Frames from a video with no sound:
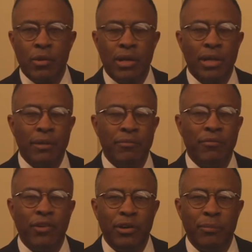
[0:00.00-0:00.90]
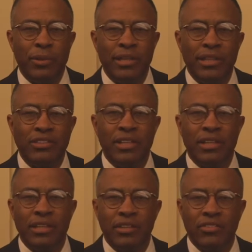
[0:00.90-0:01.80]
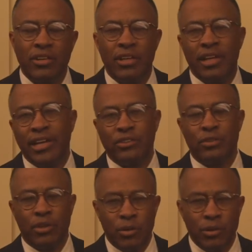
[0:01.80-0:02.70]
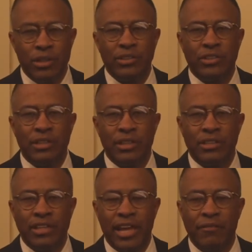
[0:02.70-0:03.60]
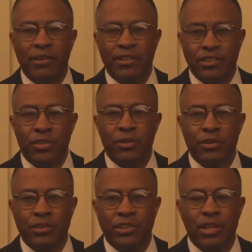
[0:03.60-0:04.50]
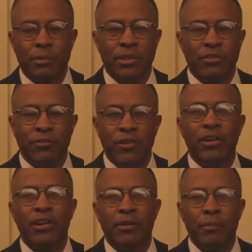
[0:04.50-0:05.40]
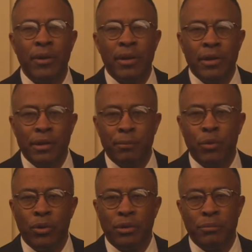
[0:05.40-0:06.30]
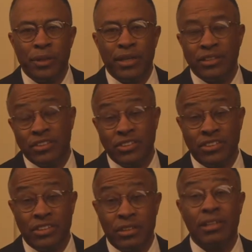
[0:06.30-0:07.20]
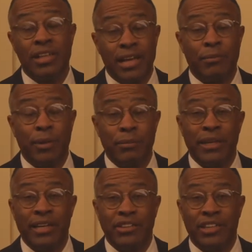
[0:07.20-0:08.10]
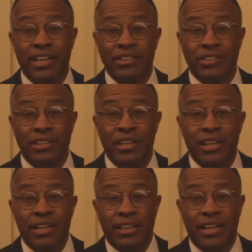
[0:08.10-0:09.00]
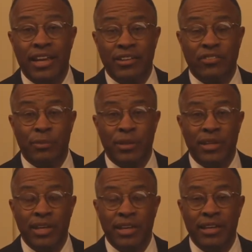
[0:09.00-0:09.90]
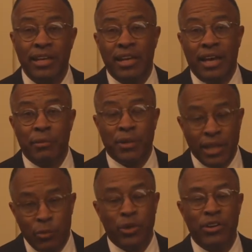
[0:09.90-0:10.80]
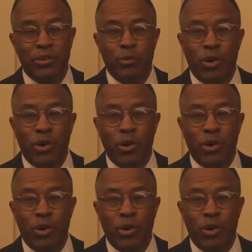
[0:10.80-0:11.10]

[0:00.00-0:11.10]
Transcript: Well, I'm very pleased that this uh, national coalition is having its third summit. Very Im important because there's still a lot of public education that has to be done. I'm glad we're here in